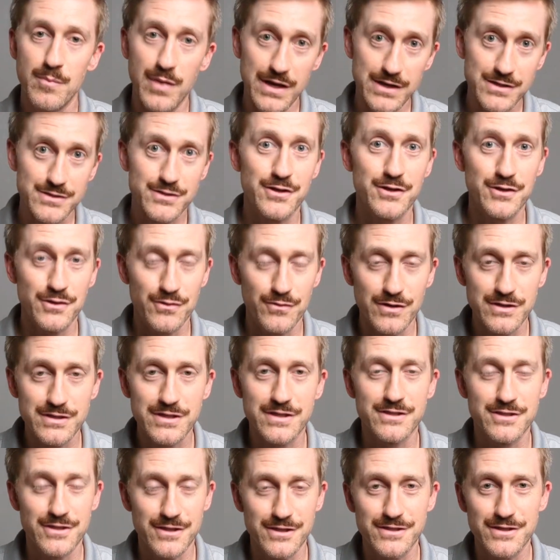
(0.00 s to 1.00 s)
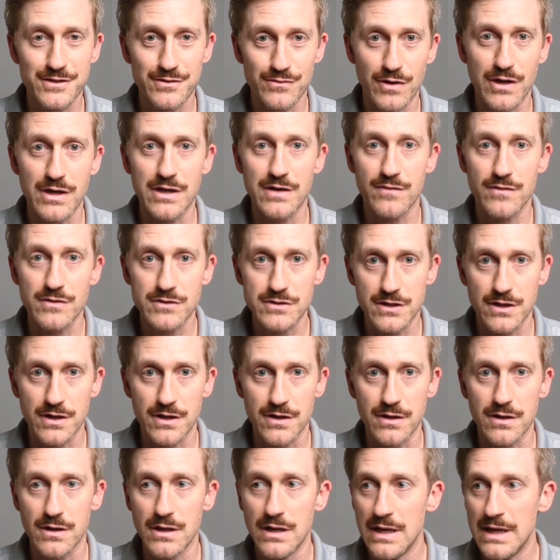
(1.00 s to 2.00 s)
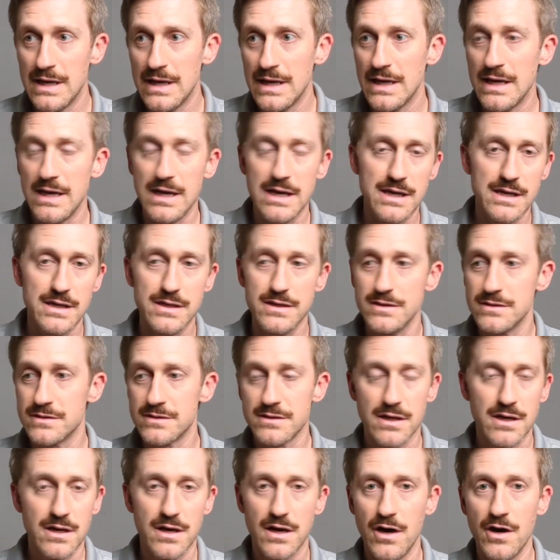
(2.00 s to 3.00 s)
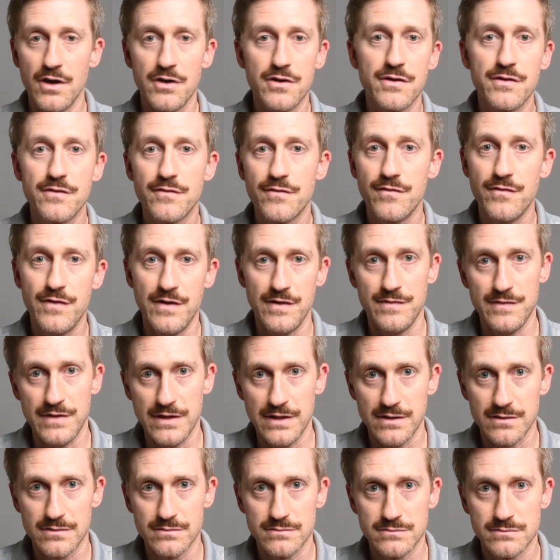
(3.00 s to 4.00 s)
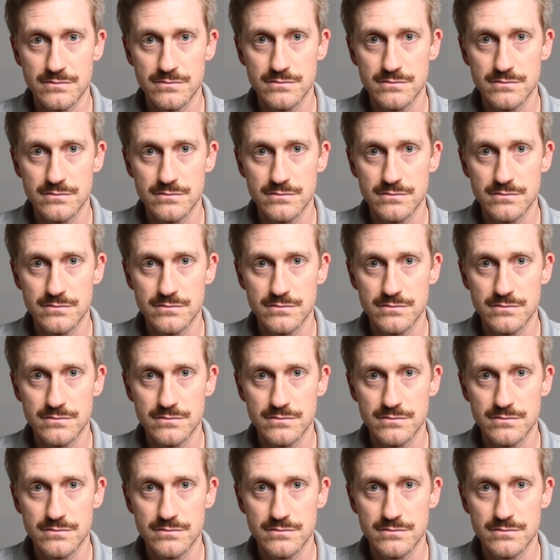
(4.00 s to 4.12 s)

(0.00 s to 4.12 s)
based on your risk-adjusted rate of return, is 150,